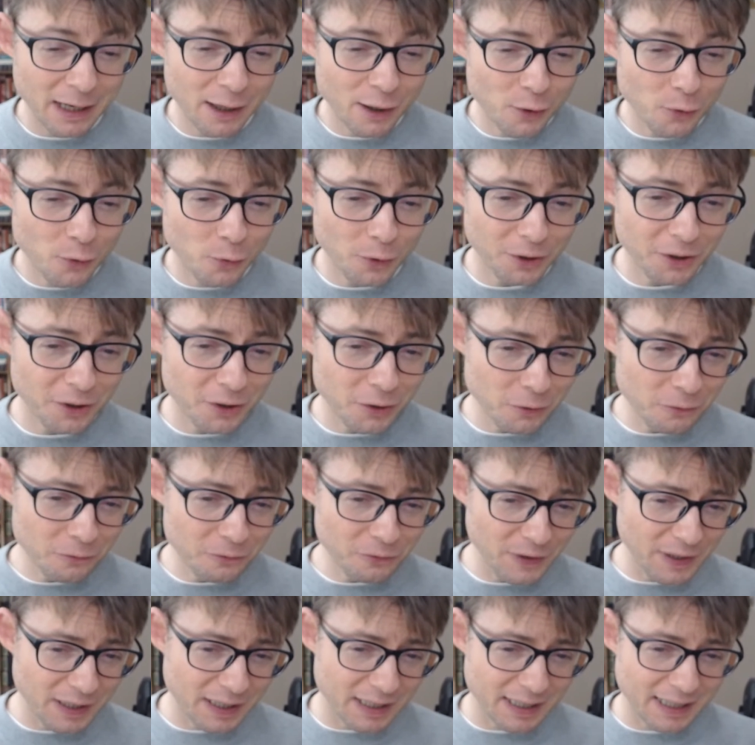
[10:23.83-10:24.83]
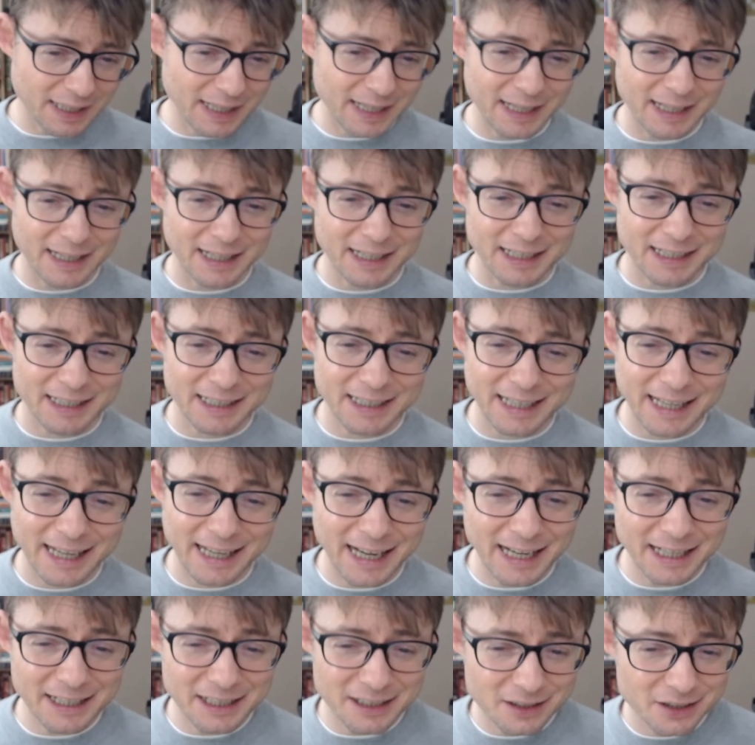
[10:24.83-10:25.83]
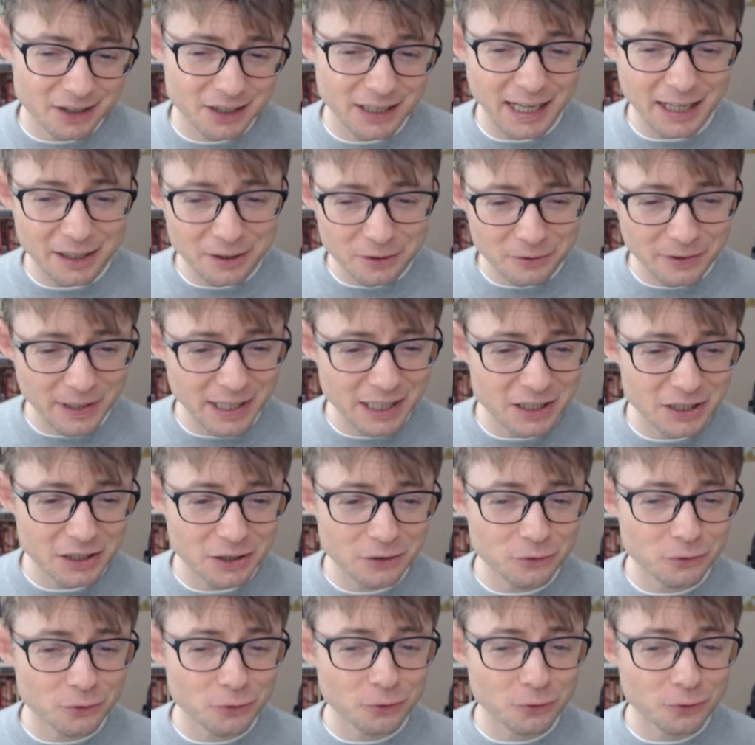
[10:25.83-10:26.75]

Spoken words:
What do you think? Can a generation